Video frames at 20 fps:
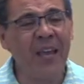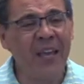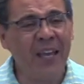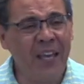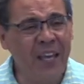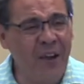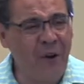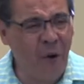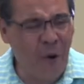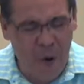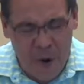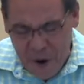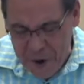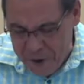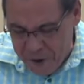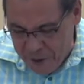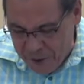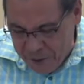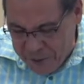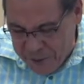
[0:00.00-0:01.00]
he
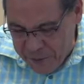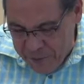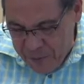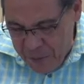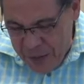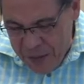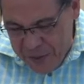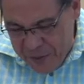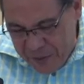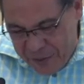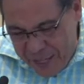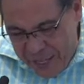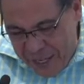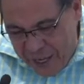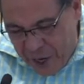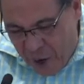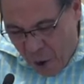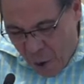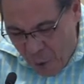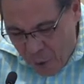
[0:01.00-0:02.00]
orders the
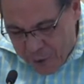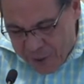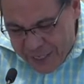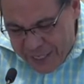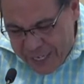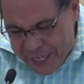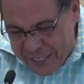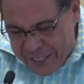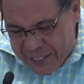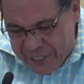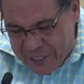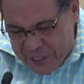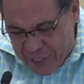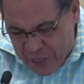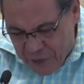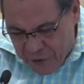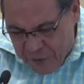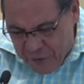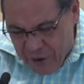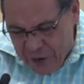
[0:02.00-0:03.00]
golden and
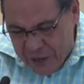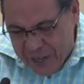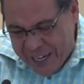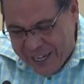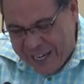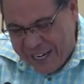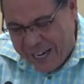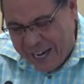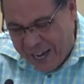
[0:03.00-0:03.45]
silver